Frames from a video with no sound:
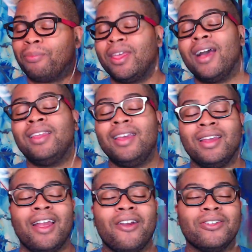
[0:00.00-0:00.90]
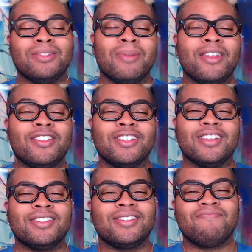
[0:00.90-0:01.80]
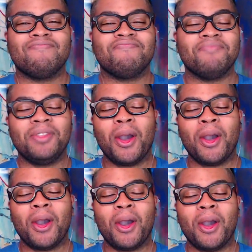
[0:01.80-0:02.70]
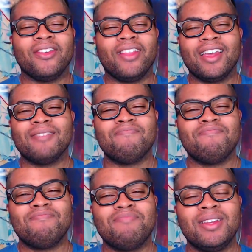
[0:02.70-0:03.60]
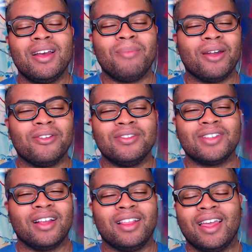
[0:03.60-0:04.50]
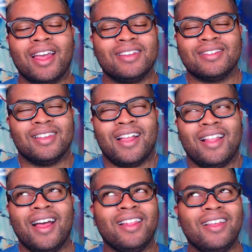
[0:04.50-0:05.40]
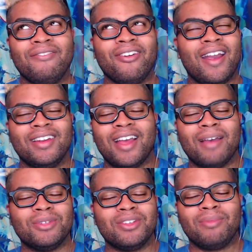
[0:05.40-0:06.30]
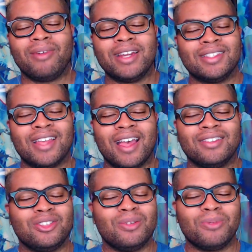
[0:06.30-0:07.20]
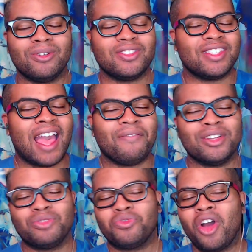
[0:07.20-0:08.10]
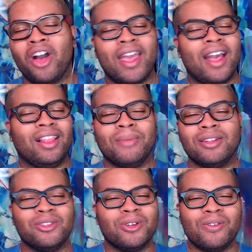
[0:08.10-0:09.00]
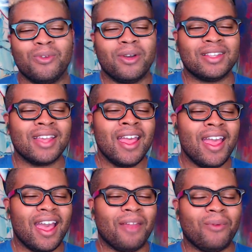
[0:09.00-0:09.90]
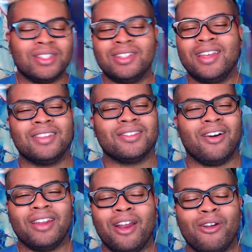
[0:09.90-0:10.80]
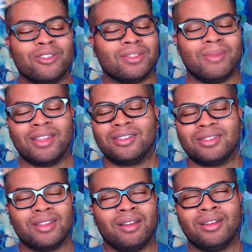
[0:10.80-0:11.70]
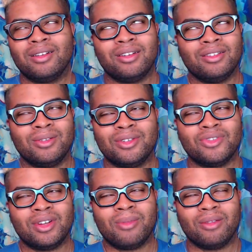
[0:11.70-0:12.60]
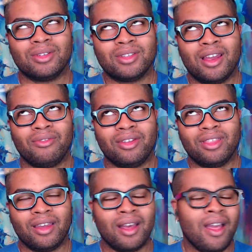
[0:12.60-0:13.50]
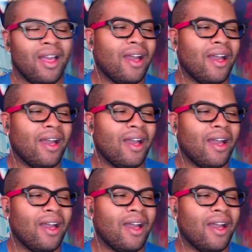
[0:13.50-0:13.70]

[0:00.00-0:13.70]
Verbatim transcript: Kelly and Aerosmith just go together like peanut butter and jelly. Like I love her anytime she embraces that super savage rock element to her voice, and when she takes on Aerosmith, just her doing Dream On was everything.